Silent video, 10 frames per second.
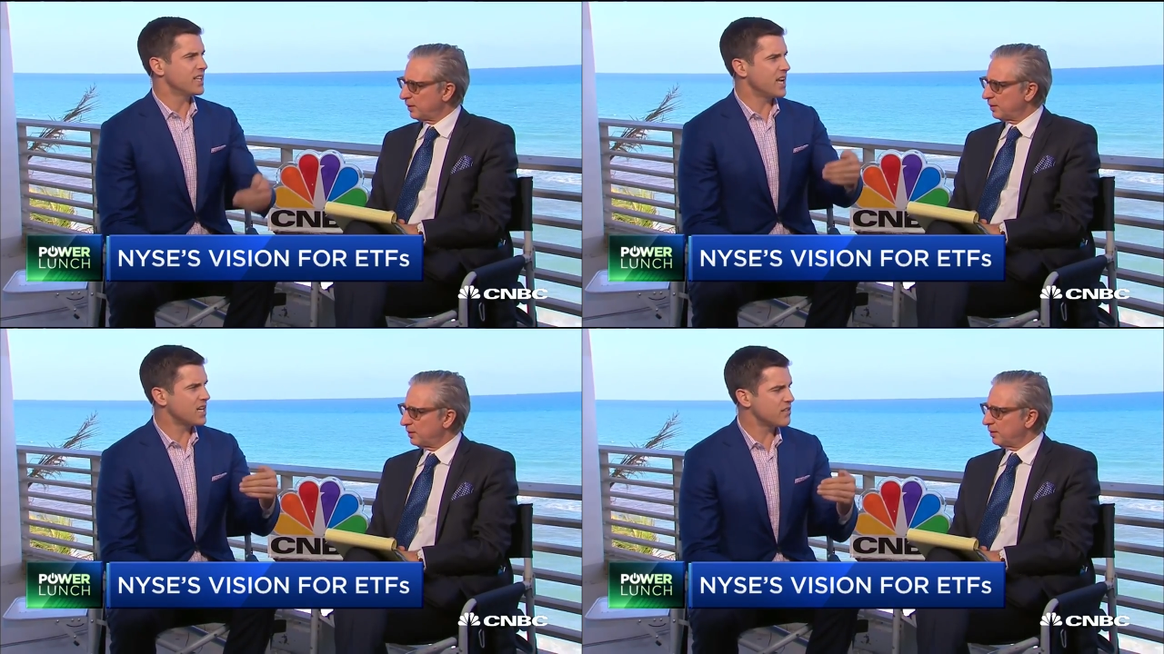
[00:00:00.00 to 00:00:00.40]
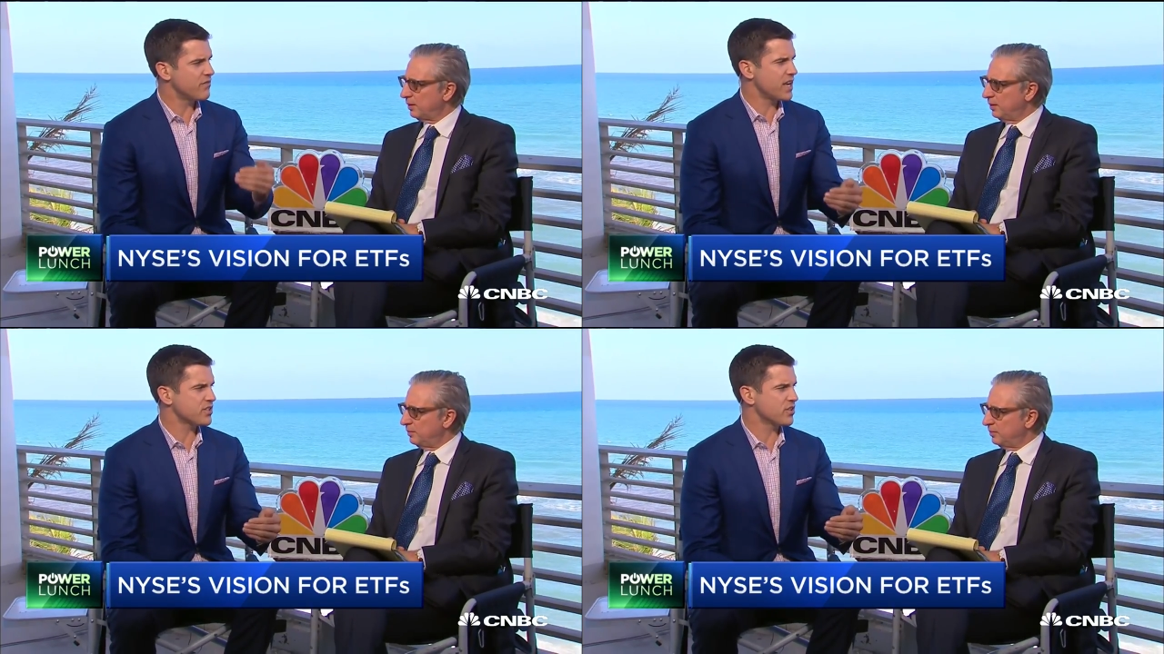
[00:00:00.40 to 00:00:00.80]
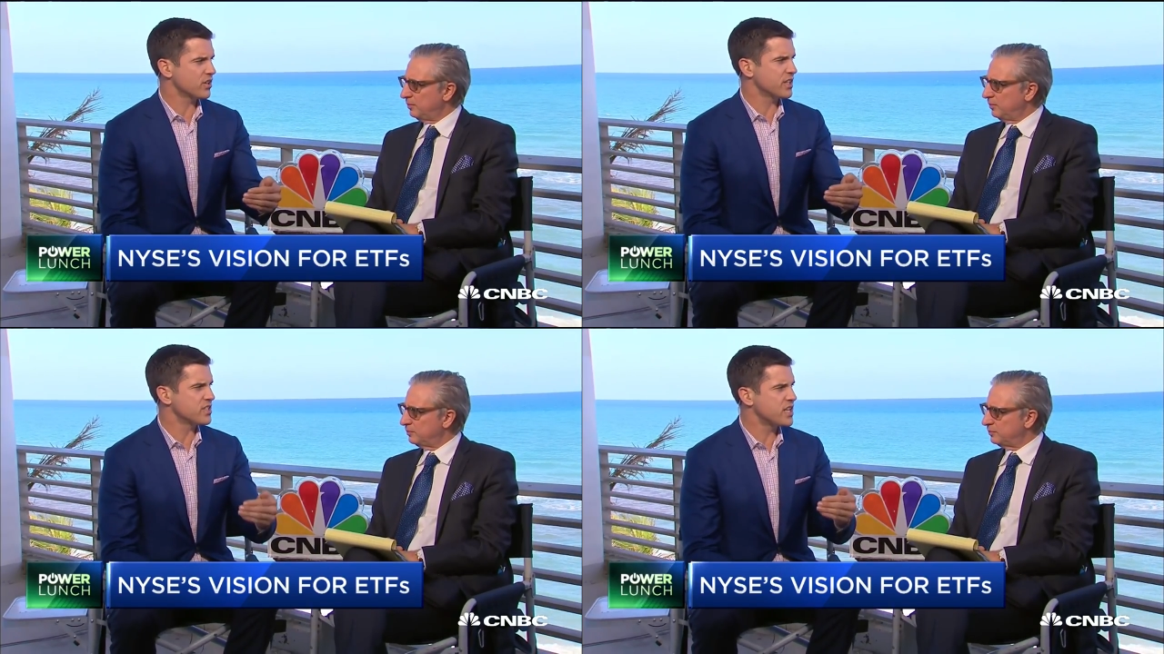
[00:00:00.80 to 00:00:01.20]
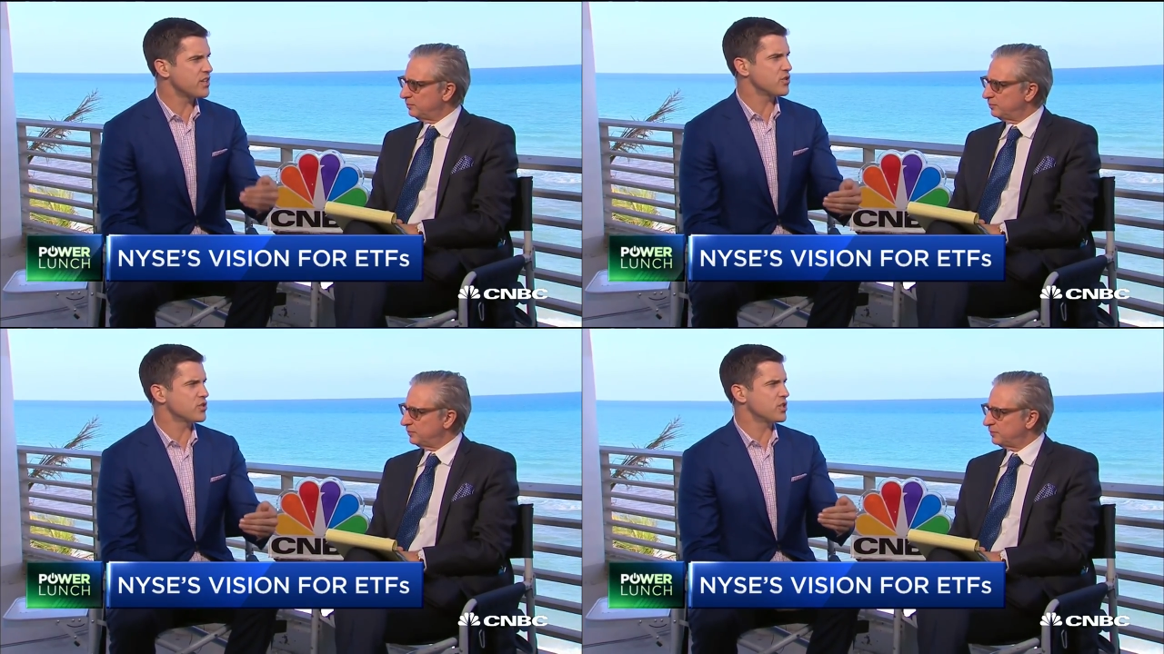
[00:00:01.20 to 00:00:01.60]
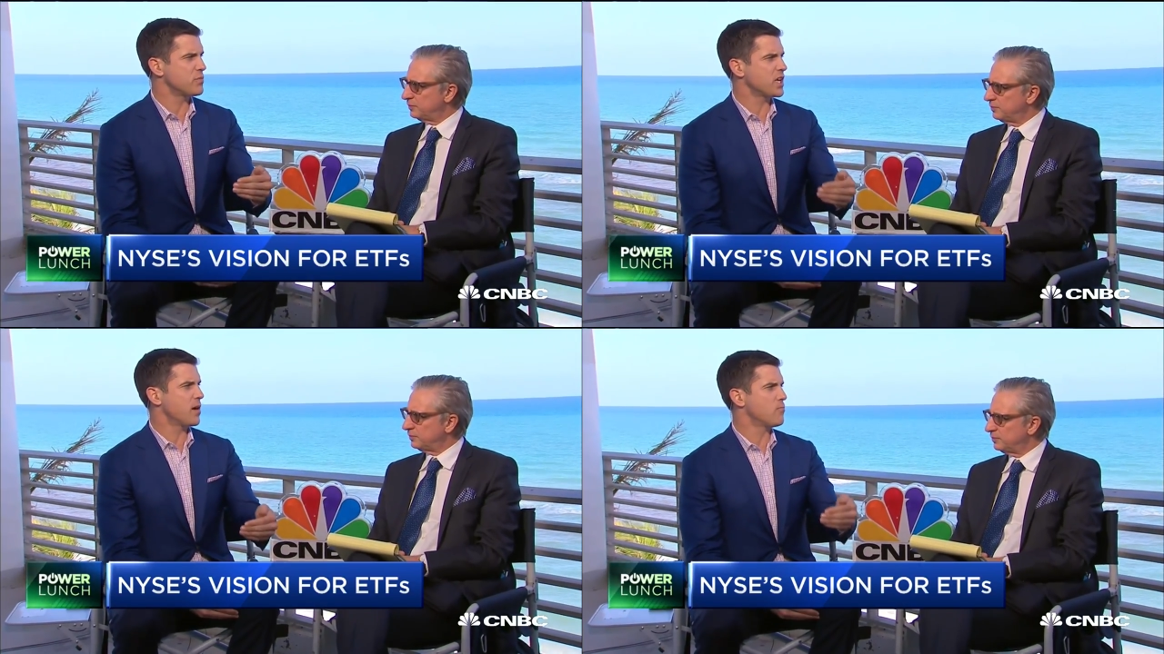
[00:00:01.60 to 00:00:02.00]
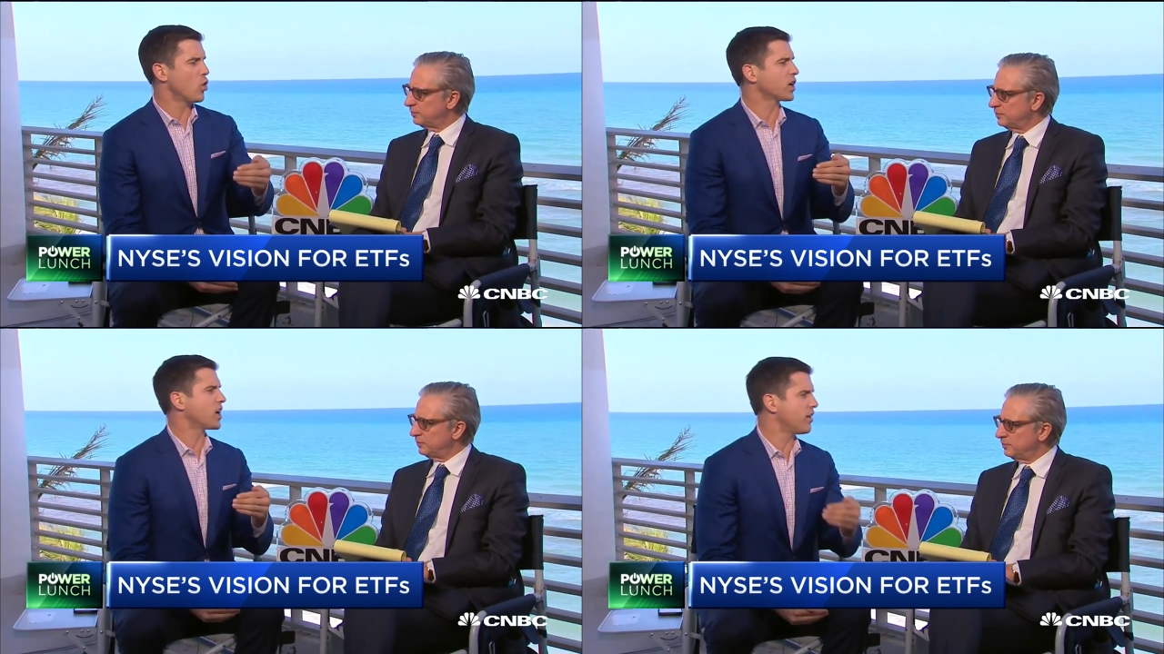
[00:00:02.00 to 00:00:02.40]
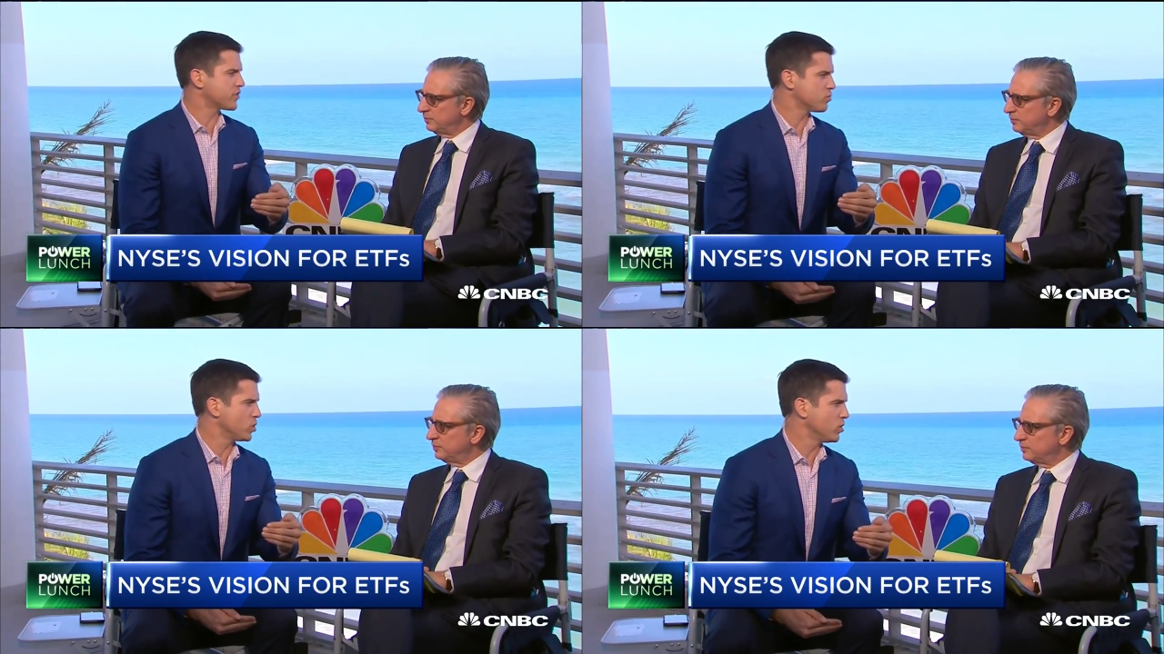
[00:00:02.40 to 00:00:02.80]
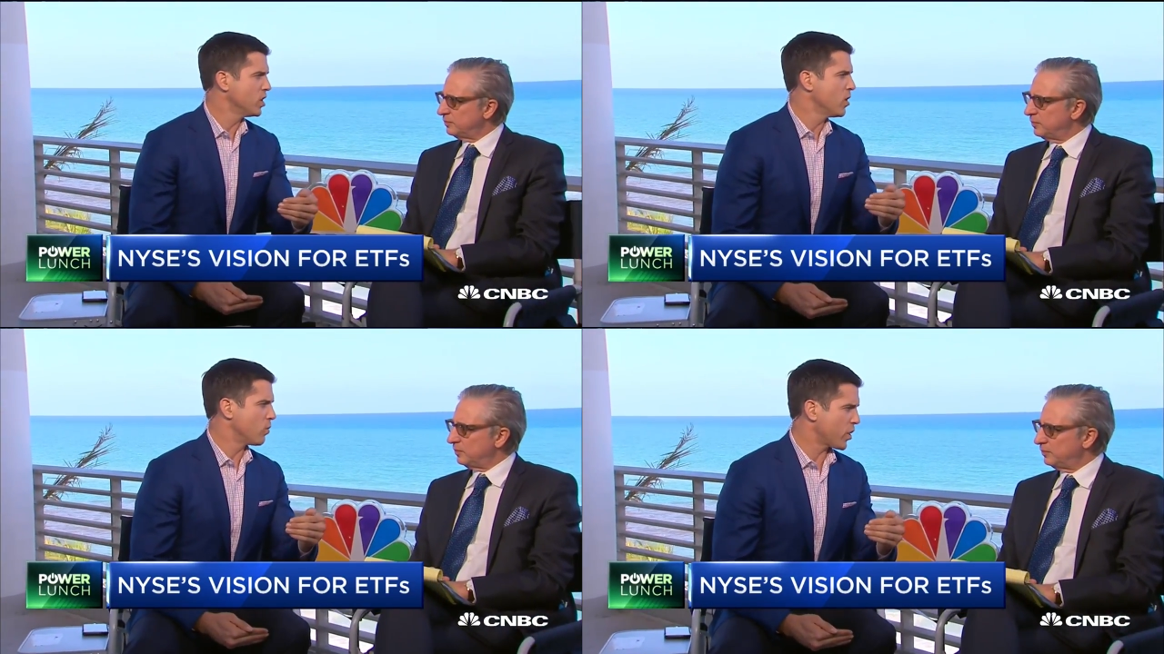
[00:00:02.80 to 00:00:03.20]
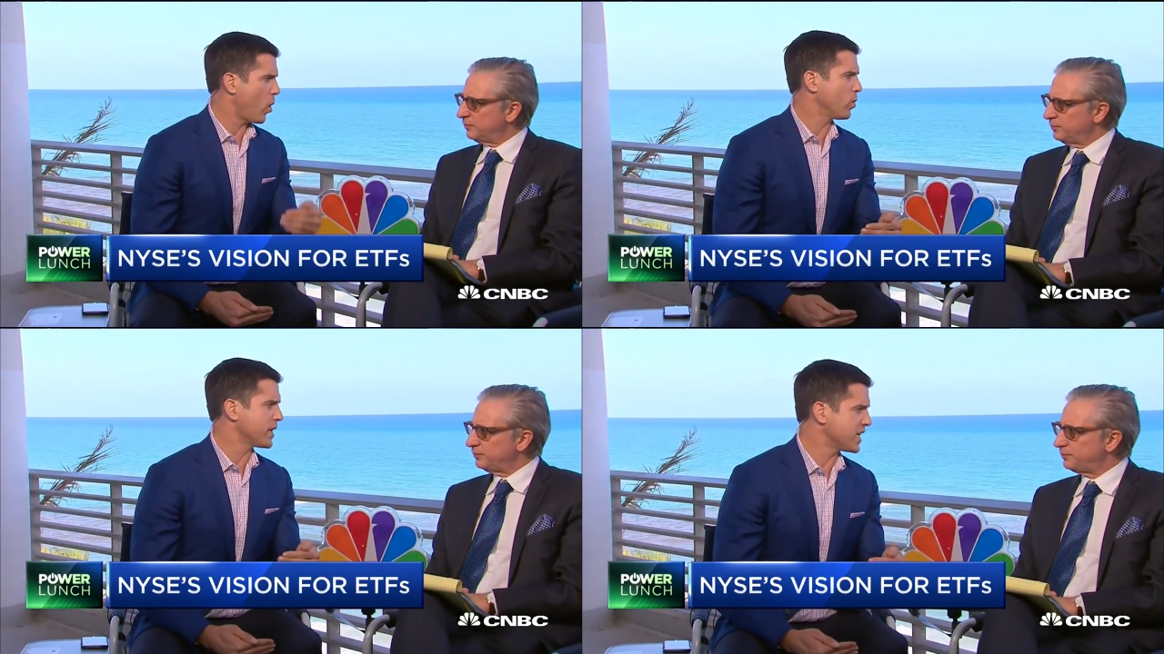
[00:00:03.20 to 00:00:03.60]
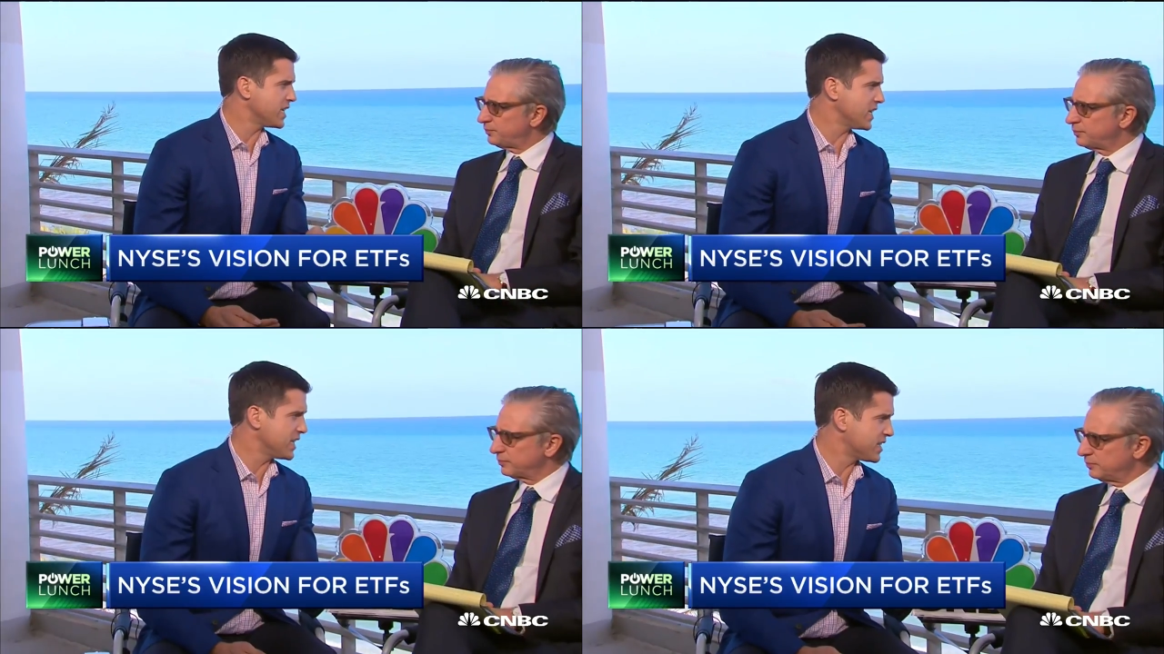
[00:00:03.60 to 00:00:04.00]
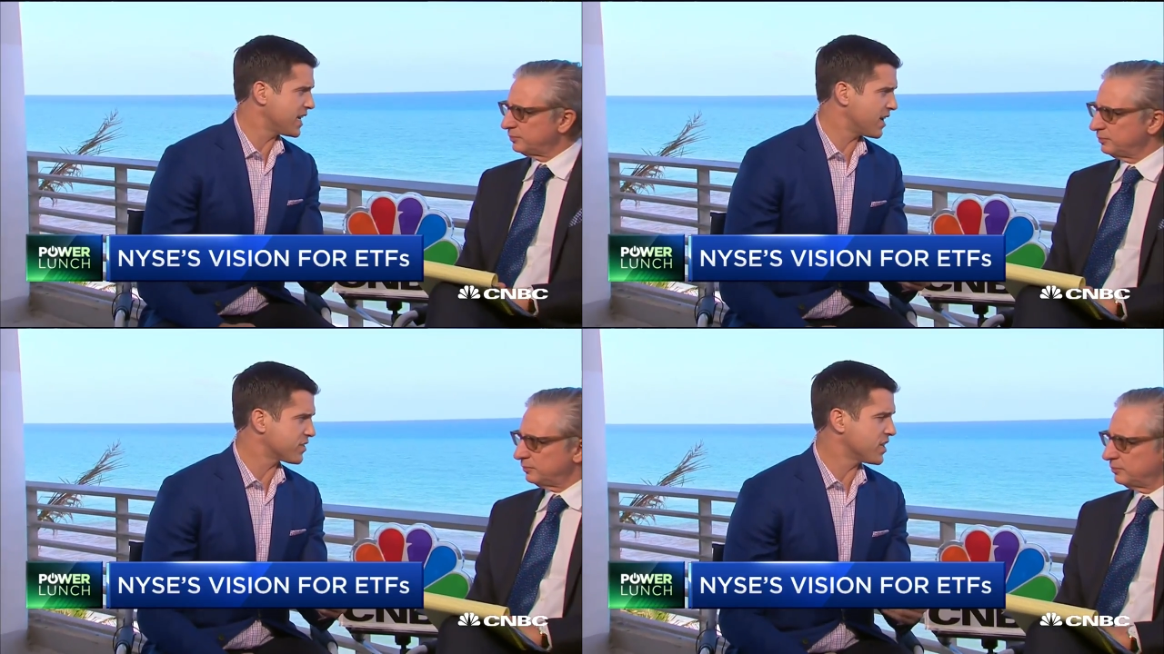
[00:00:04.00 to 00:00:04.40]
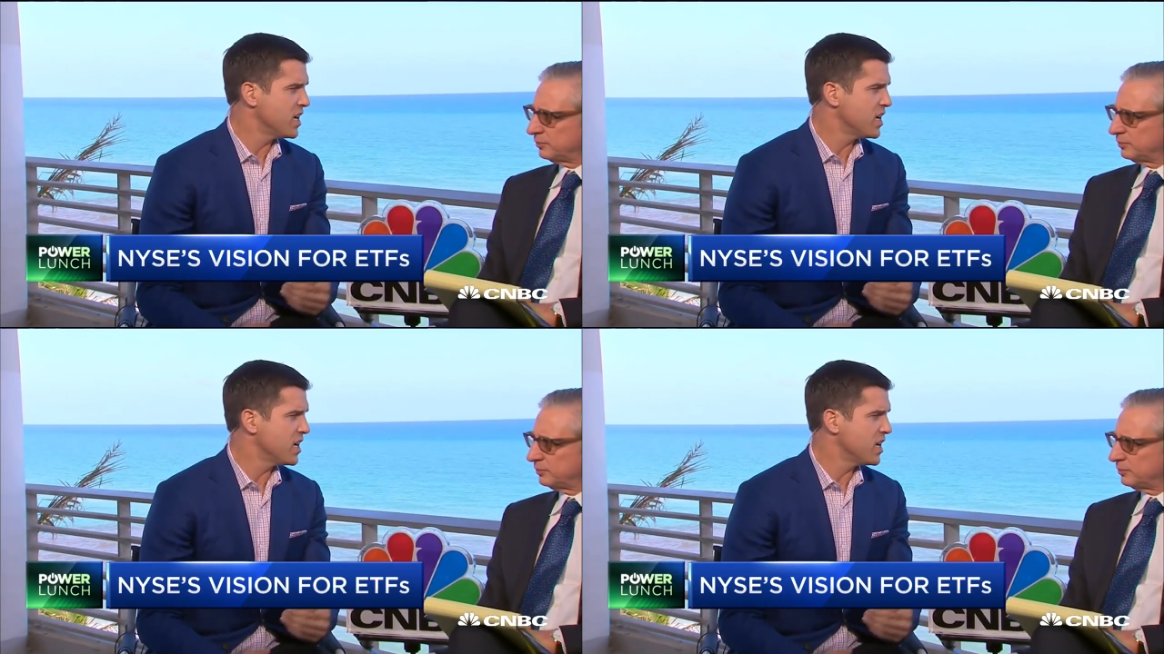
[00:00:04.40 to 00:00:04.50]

Speaker 1: The end investor continues to become more comfortable with holding ETFs